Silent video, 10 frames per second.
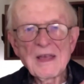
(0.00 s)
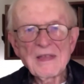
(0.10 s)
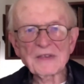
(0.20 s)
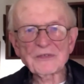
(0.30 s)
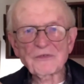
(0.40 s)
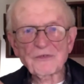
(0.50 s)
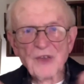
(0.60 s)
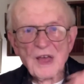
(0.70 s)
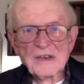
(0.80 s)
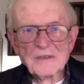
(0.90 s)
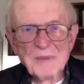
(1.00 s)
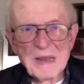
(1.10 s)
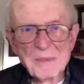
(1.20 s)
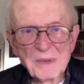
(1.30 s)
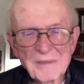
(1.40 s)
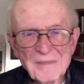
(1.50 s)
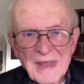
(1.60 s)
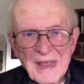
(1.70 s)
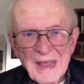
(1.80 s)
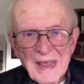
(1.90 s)
This flood of people
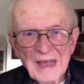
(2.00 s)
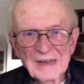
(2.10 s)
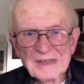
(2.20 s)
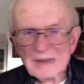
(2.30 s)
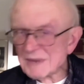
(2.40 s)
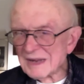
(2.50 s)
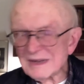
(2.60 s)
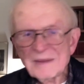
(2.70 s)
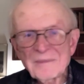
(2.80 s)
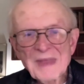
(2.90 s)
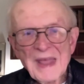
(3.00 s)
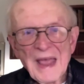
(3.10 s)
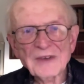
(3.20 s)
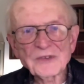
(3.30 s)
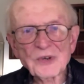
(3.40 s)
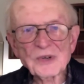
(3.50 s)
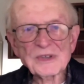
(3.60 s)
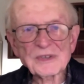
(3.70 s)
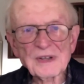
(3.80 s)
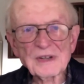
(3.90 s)
had come in and turned
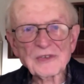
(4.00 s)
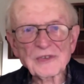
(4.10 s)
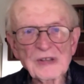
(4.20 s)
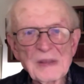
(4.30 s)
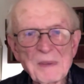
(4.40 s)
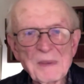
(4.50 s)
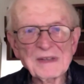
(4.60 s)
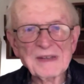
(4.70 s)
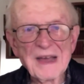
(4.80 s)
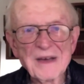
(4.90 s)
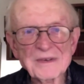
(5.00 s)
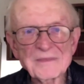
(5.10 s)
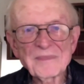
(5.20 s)
this little sleepy town,